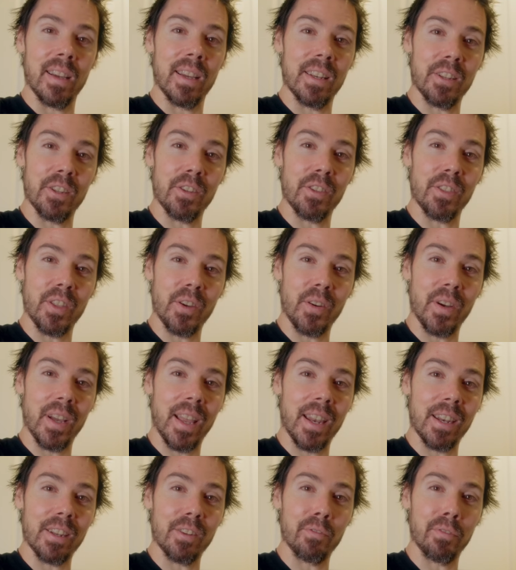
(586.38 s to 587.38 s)
I didn't though. I
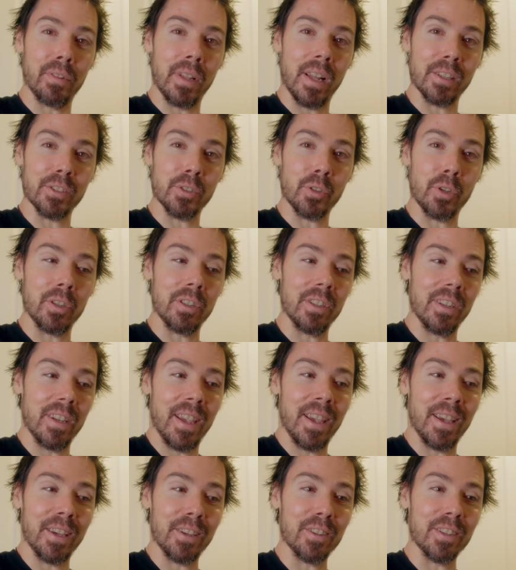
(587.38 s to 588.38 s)
added flax oil. You
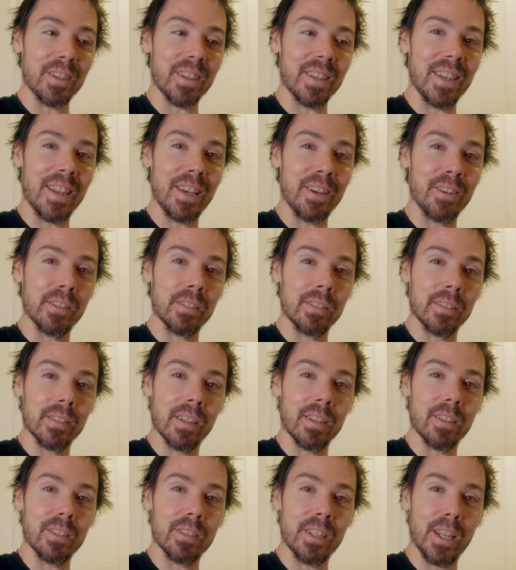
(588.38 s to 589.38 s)
can't cook it now.
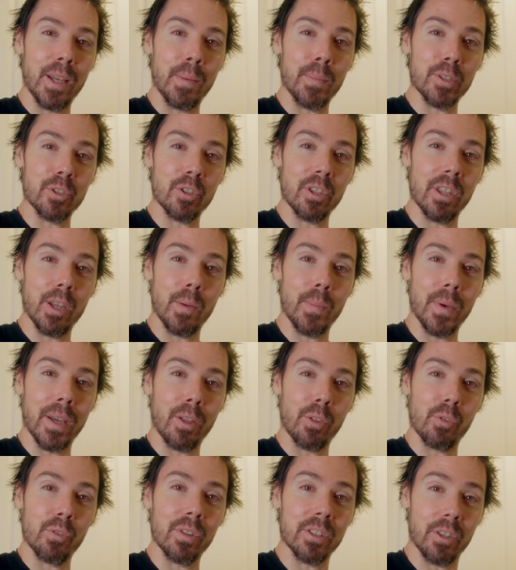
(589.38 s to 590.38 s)
It'll damage the
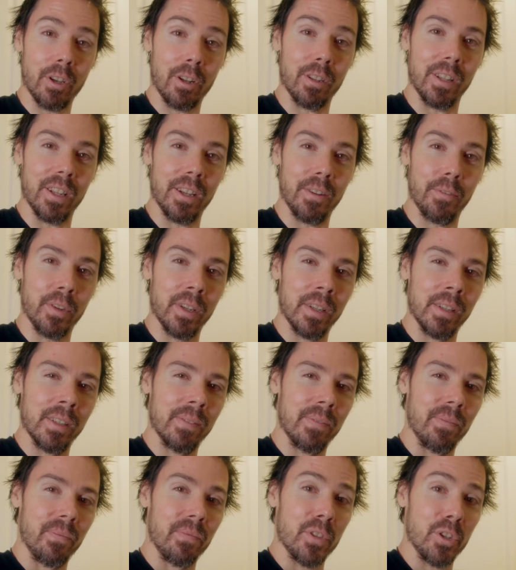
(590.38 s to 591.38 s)
omega-3s. I'll leave.
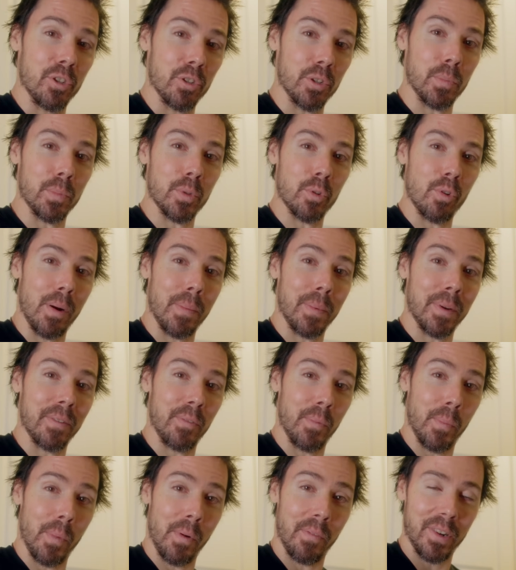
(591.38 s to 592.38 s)
You subscribing
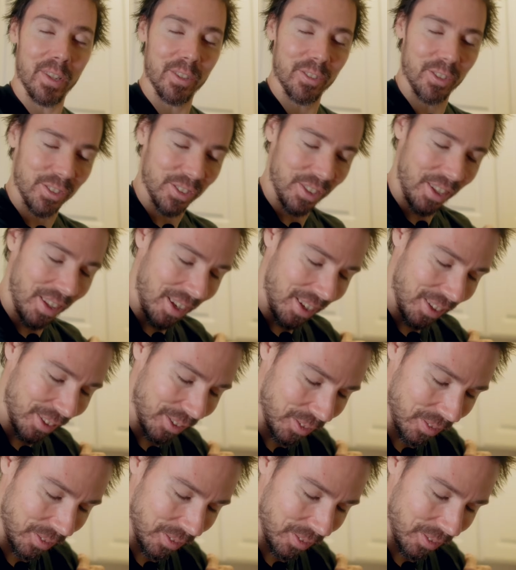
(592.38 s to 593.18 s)
for more videos? I'll see you later.